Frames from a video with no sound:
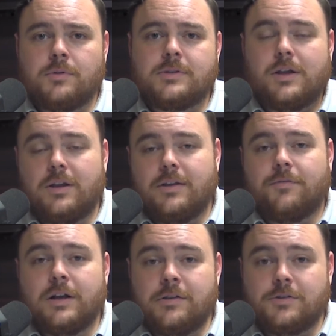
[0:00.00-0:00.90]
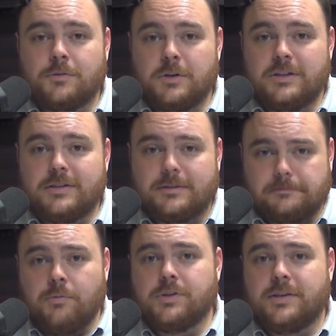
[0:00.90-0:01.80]
and studying different instruments,
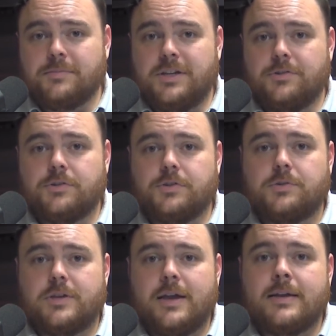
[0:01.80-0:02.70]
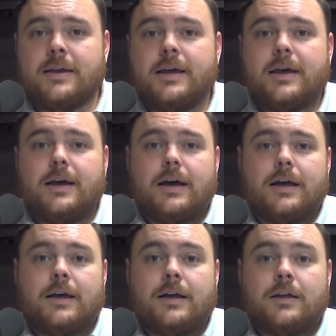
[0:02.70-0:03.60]
there were some teachers who said,
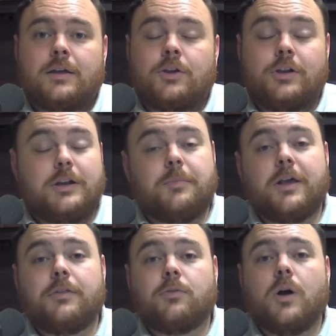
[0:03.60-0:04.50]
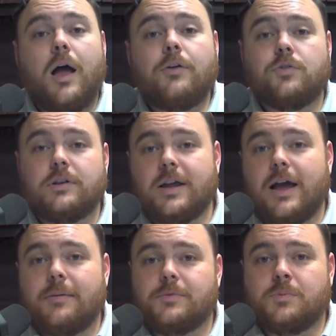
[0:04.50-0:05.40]
you need to play it through 100
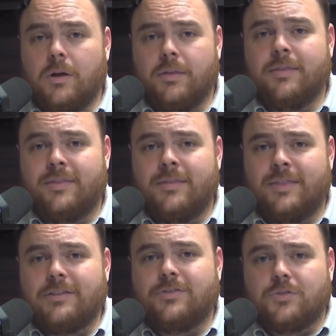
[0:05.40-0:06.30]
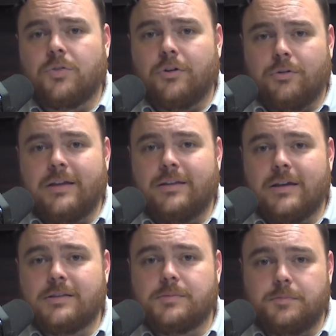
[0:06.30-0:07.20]
times. Well, that's true. That
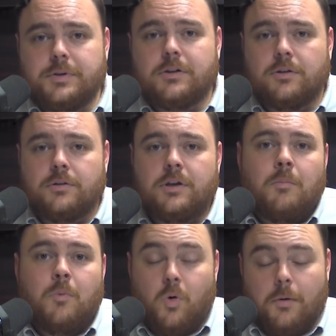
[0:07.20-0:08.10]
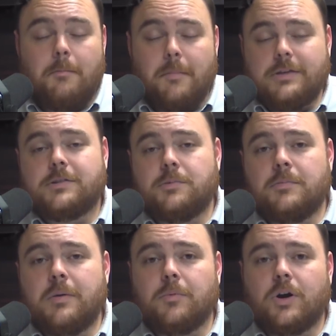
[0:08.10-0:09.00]
does build more muscle
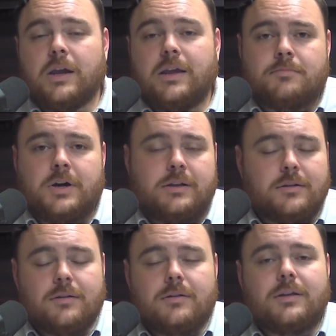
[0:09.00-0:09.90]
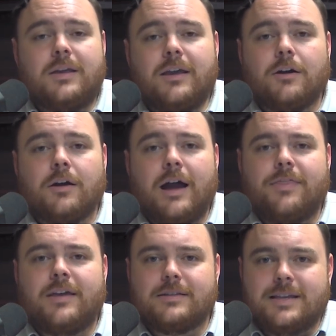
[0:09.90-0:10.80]
memory, but here I
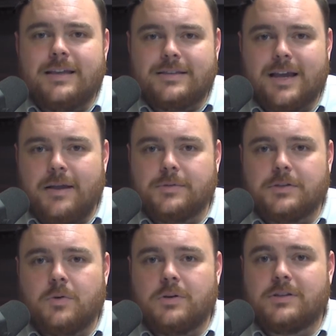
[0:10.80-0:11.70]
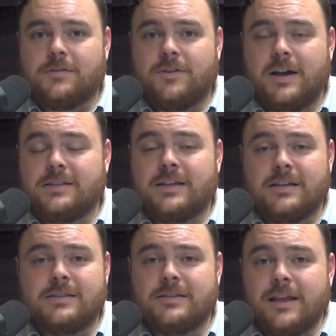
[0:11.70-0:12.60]
think 10 times is going to suffice, and
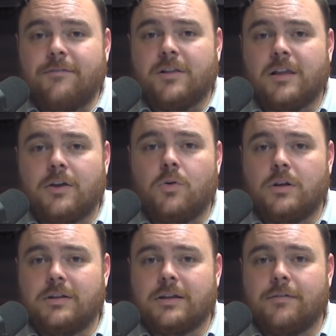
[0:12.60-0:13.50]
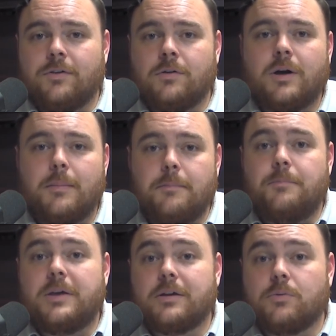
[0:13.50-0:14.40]
it's definitely going to give you a
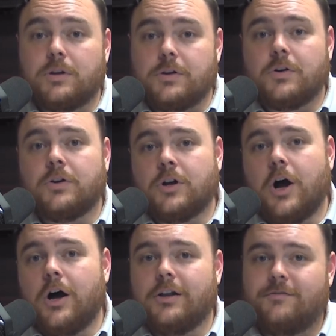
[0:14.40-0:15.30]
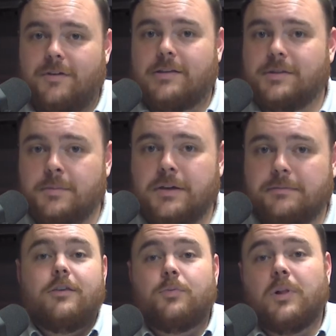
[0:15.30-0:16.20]
big return on investment.
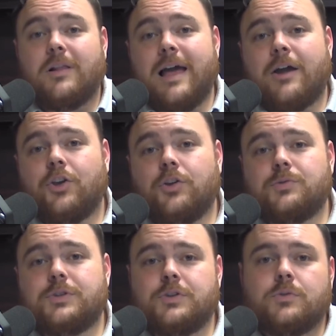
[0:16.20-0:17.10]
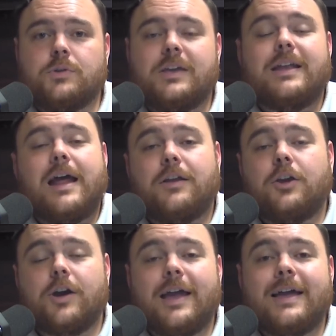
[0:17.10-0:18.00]
This will allow you to get out of
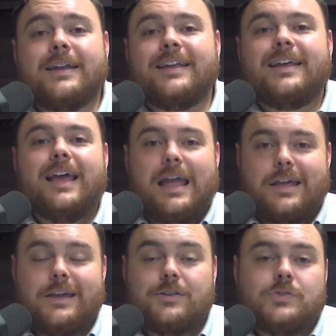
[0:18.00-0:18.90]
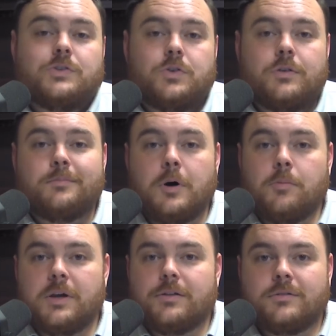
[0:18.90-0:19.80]
your head and get into the
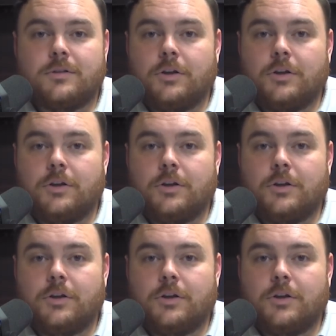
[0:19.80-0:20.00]
moment.